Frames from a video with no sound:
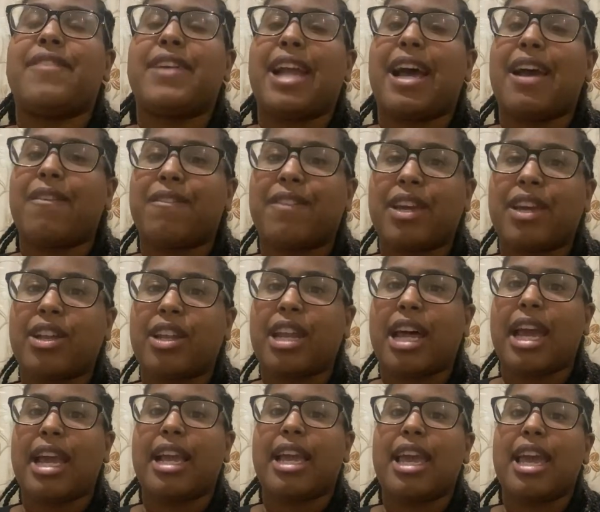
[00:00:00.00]
And I feel
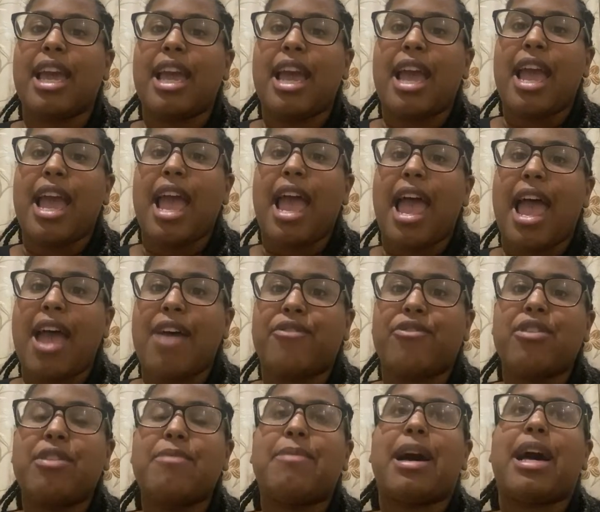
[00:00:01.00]
like
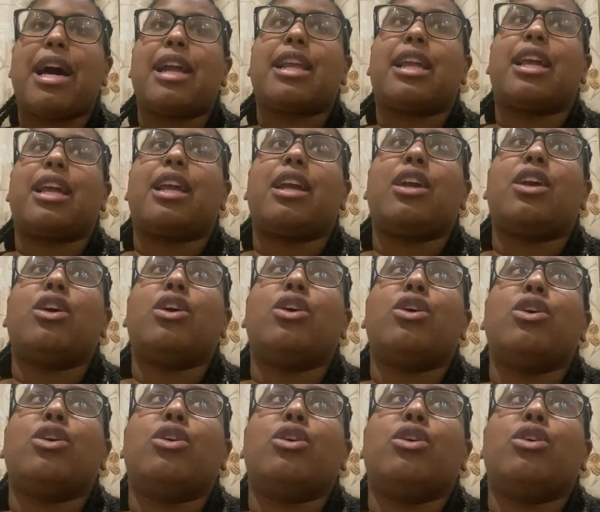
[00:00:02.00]
everybody
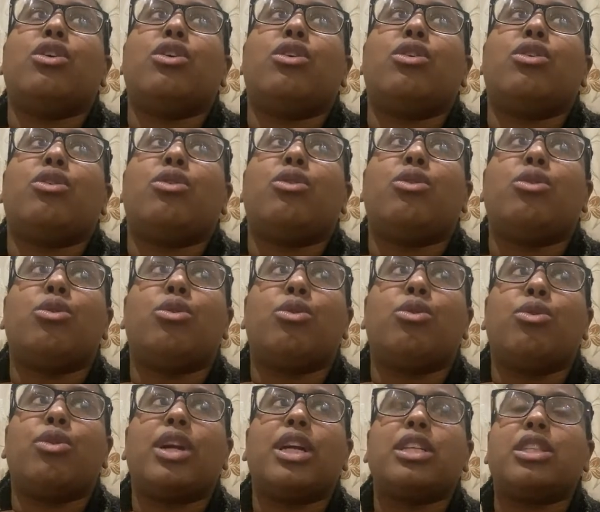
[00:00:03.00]

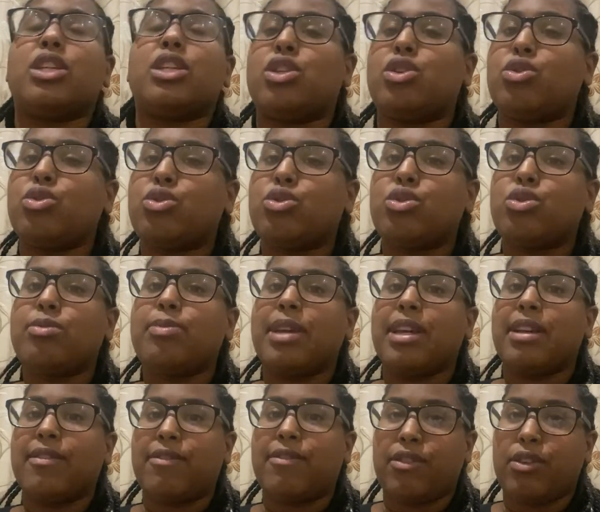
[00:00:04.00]
who is a YouTube
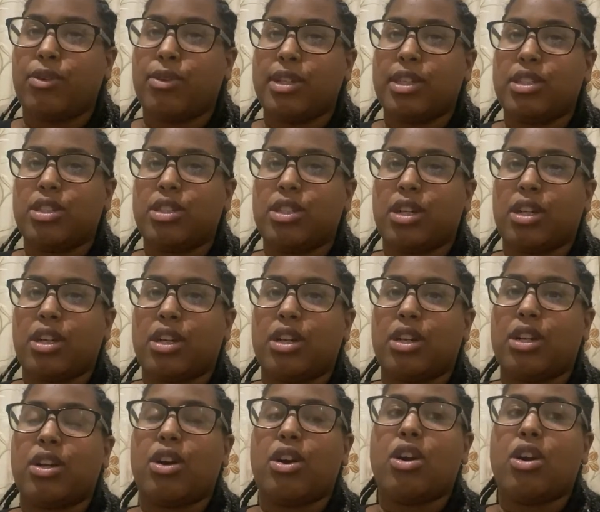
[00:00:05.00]
influencer